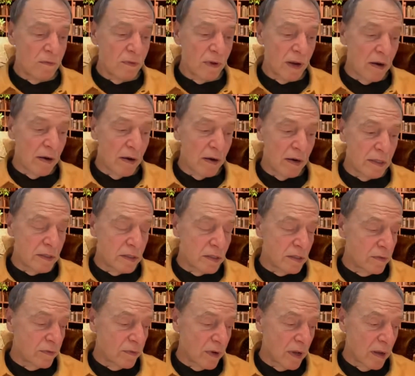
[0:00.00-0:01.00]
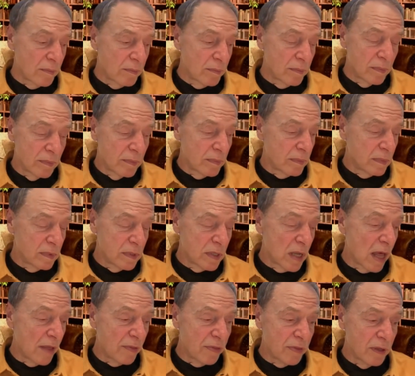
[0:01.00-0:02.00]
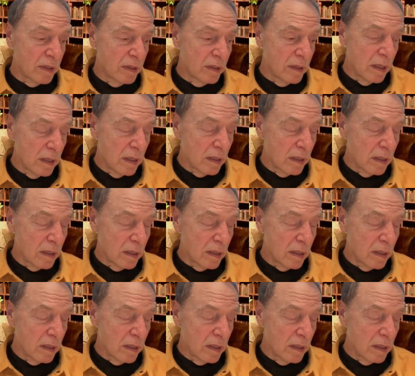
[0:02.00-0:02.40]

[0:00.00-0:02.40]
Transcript: varies from nothing